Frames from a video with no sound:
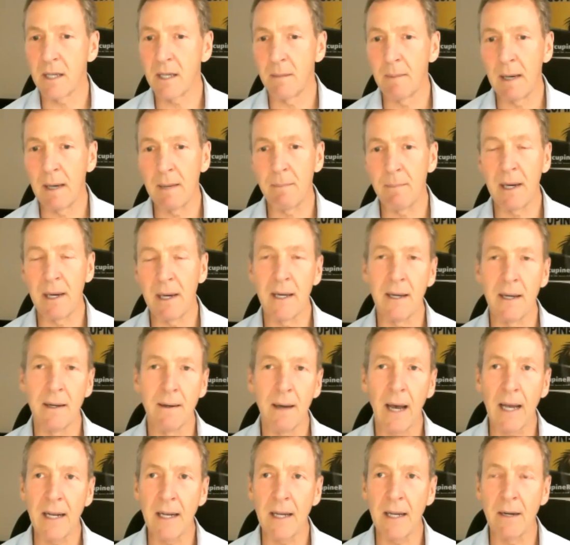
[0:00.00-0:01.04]
they may pay
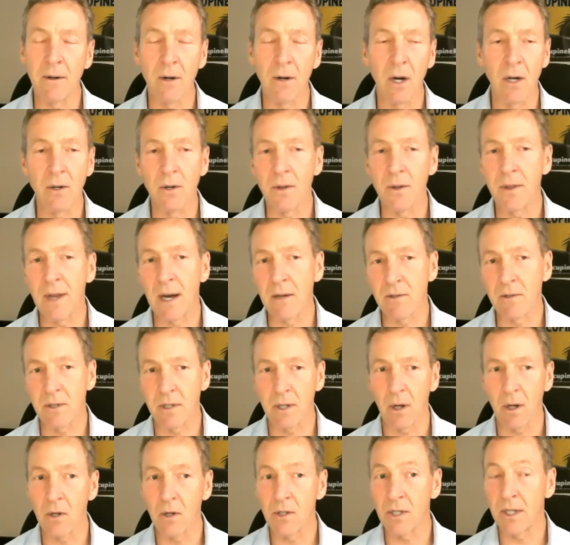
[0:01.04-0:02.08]
$80,000 or
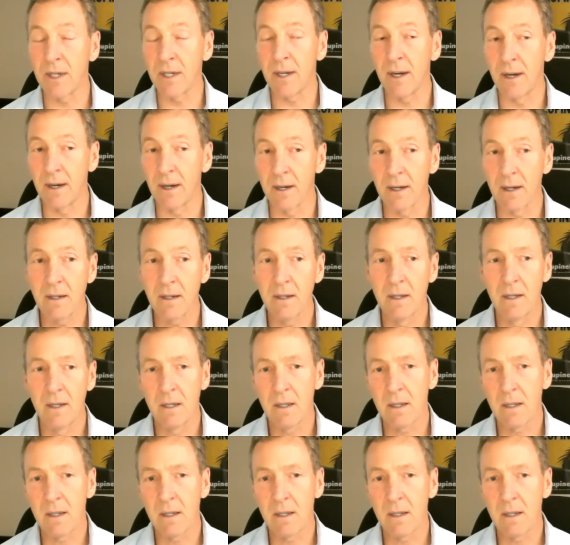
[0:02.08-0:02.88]
$100,000 a year,